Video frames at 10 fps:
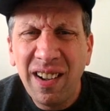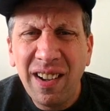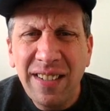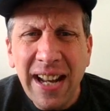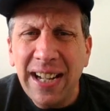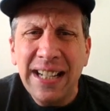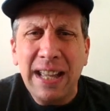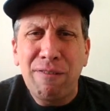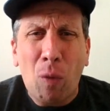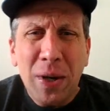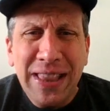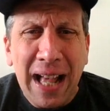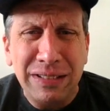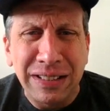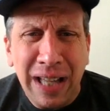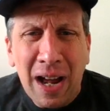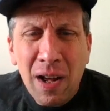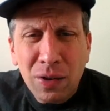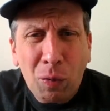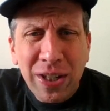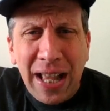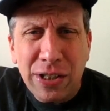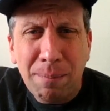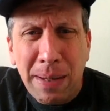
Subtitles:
Nader didn't get 40,000